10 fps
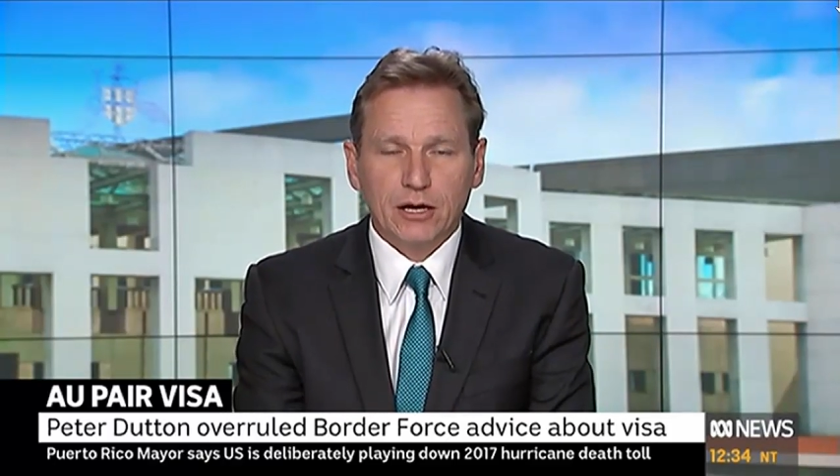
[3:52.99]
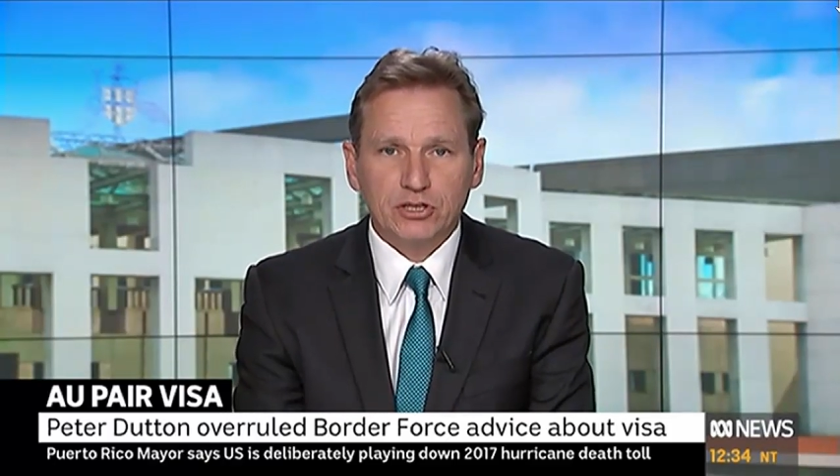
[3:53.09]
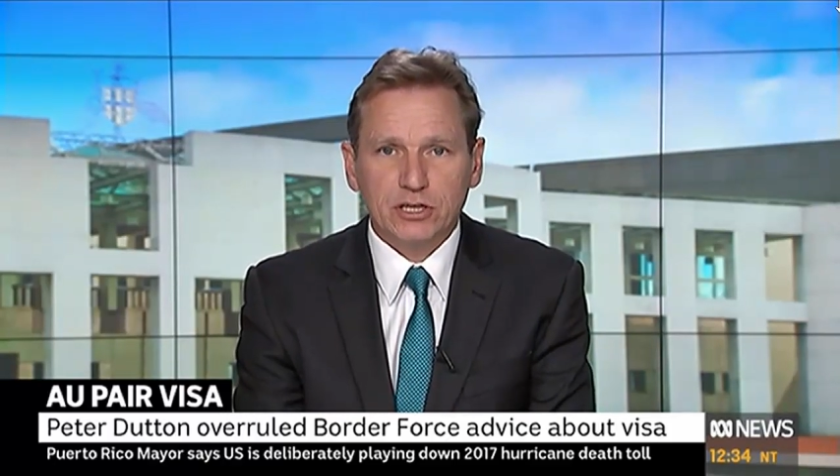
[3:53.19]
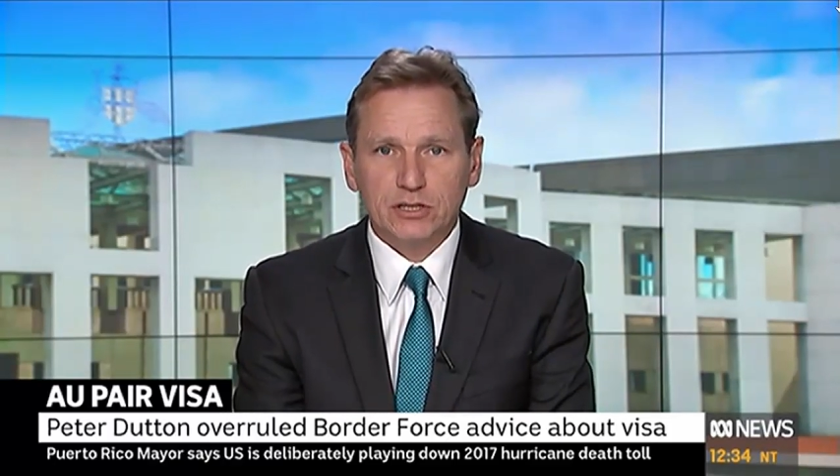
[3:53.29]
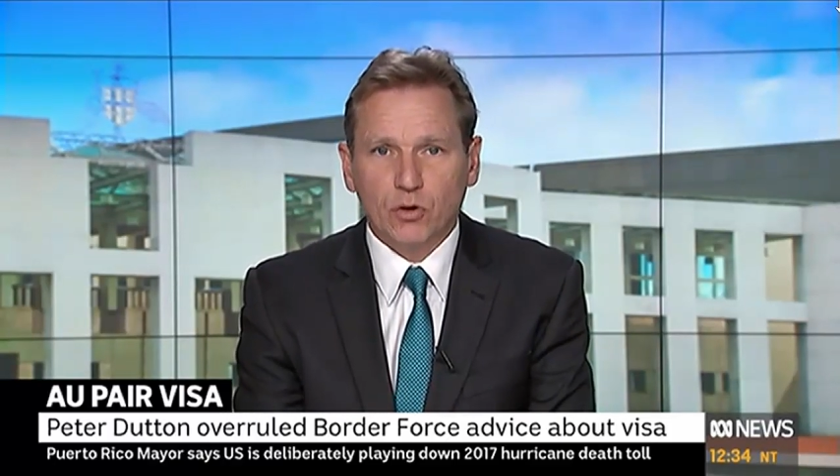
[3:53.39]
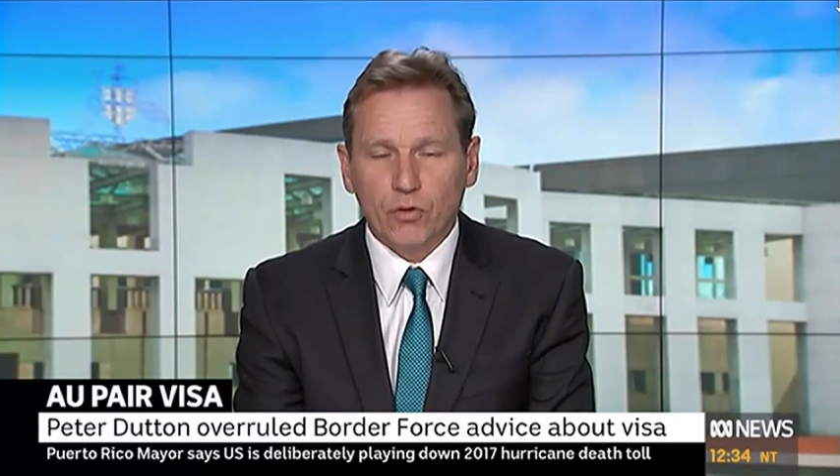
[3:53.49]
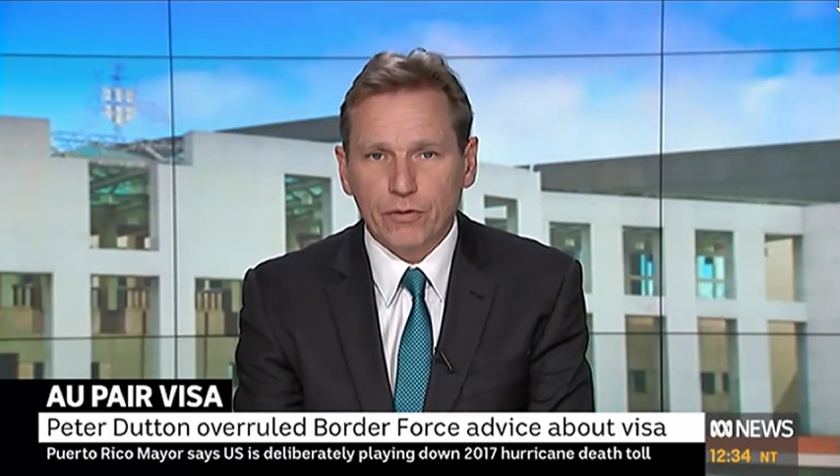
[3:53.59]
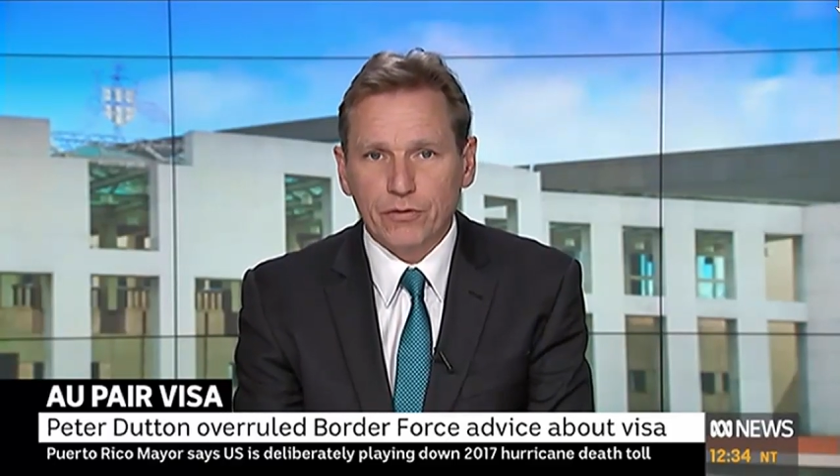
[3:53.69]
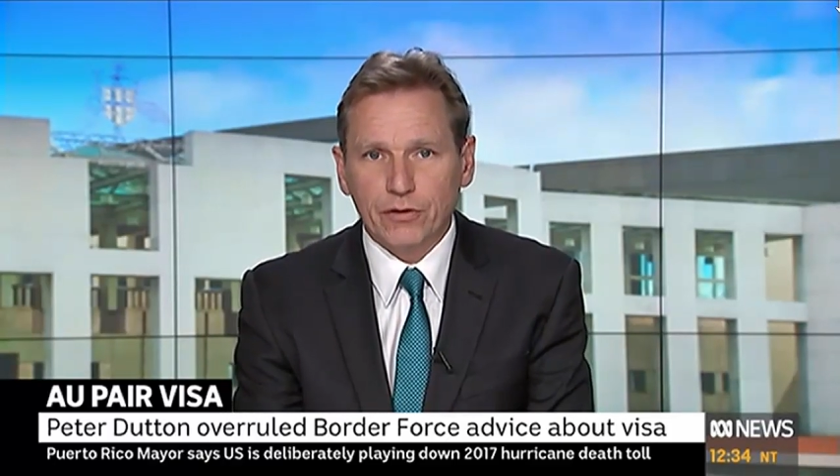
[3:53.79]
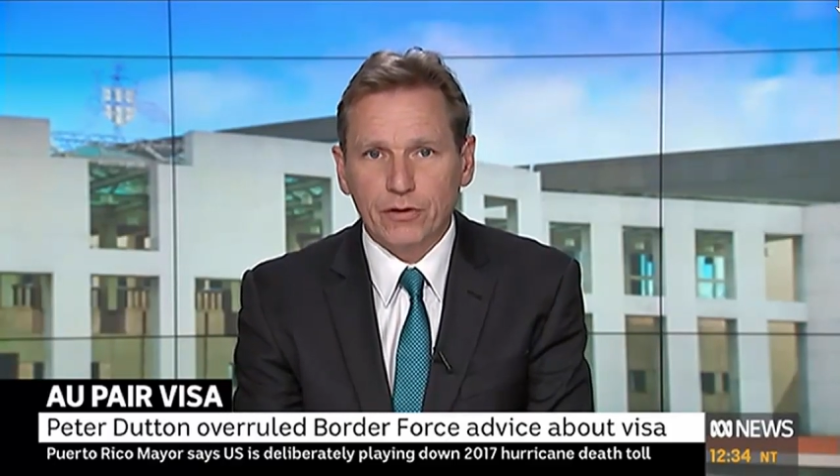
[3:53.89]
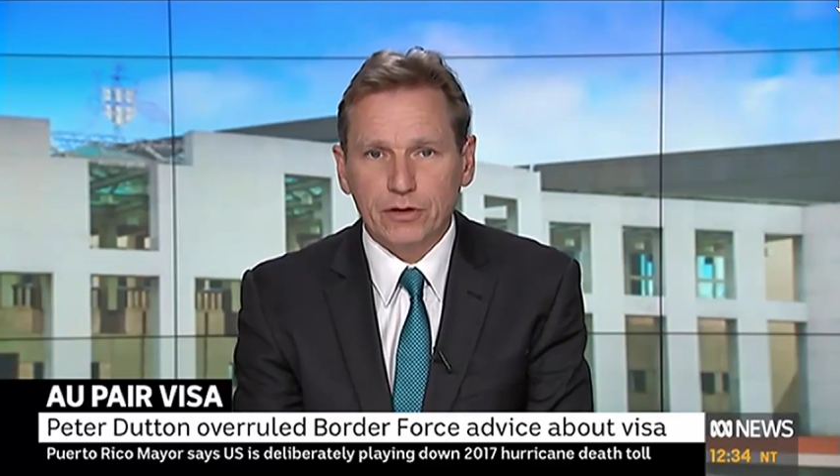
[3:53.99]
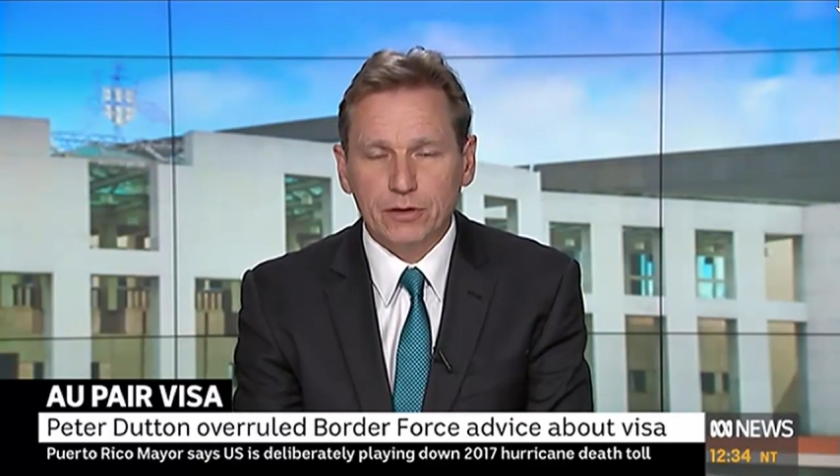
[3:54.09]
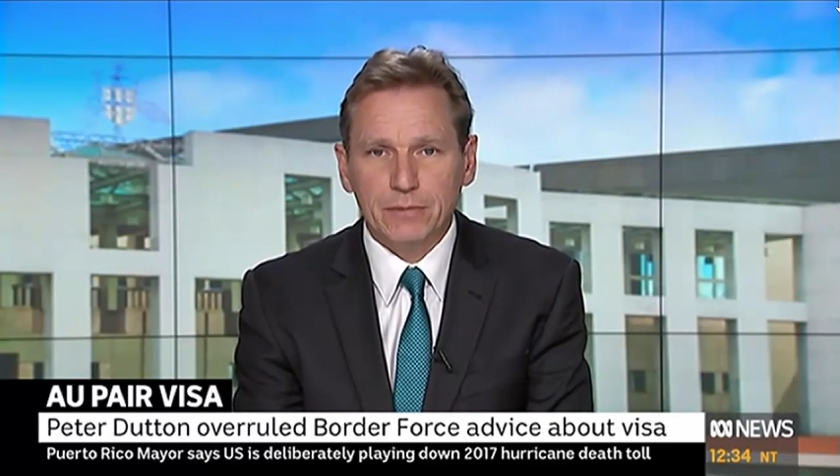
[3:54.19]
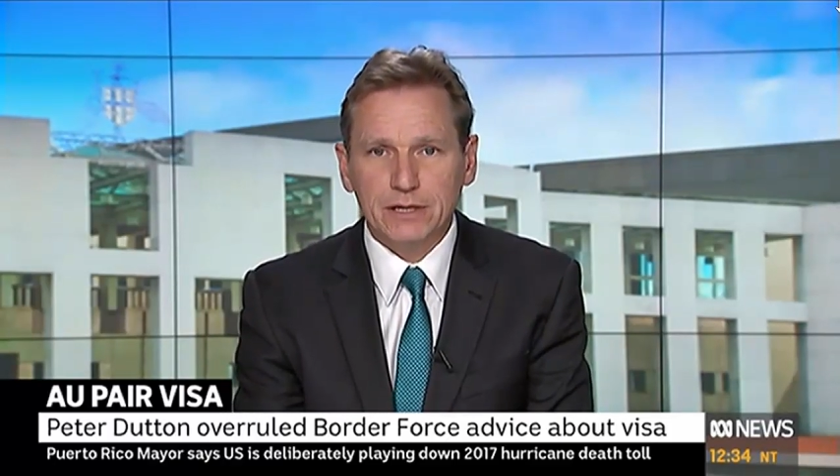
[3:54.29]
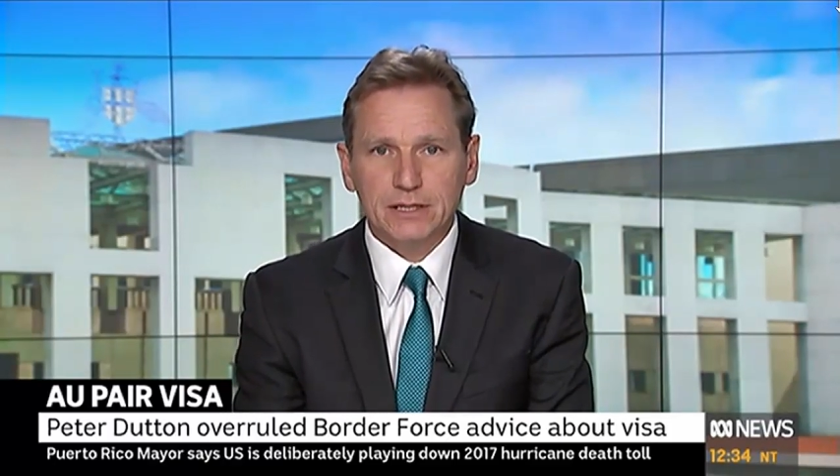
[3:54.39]
She's on the
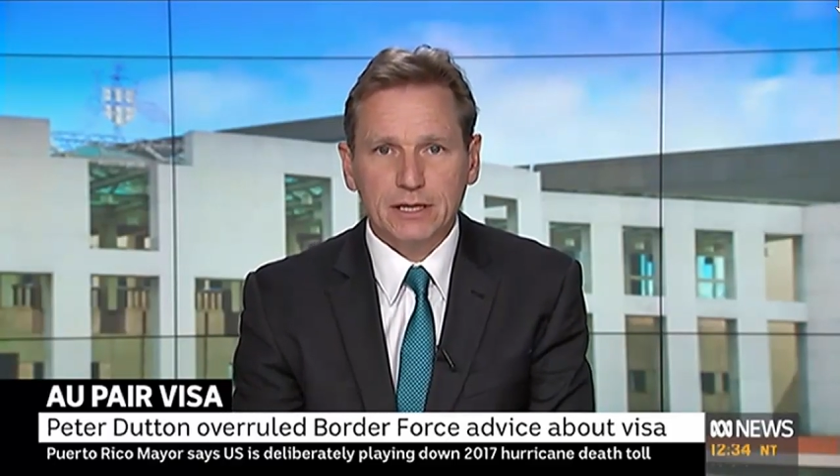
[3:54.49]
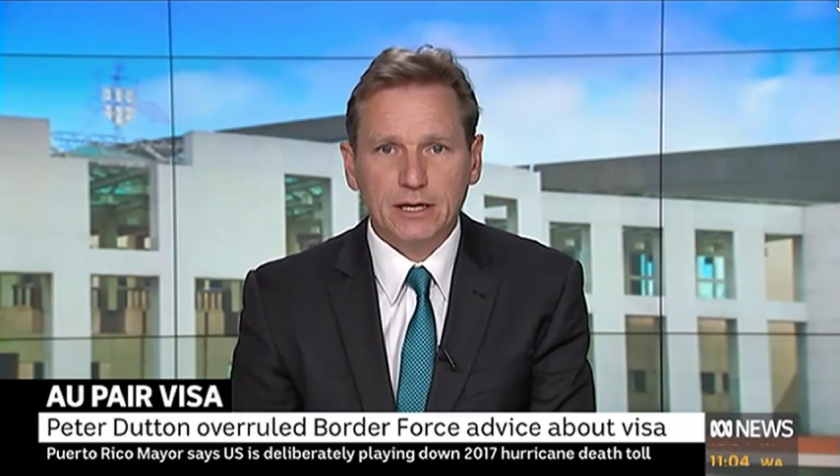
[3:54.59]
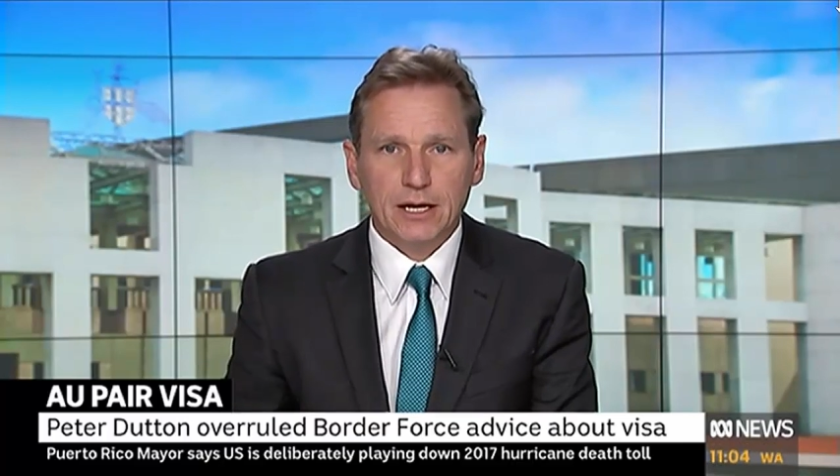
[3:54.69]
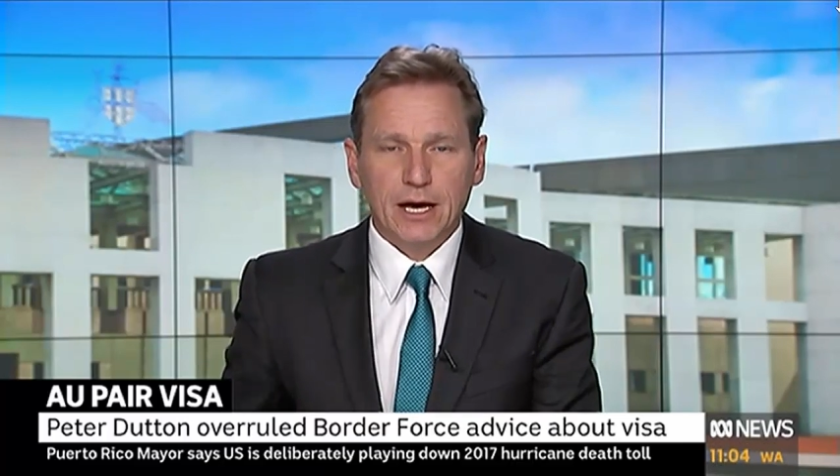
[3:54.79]
committee,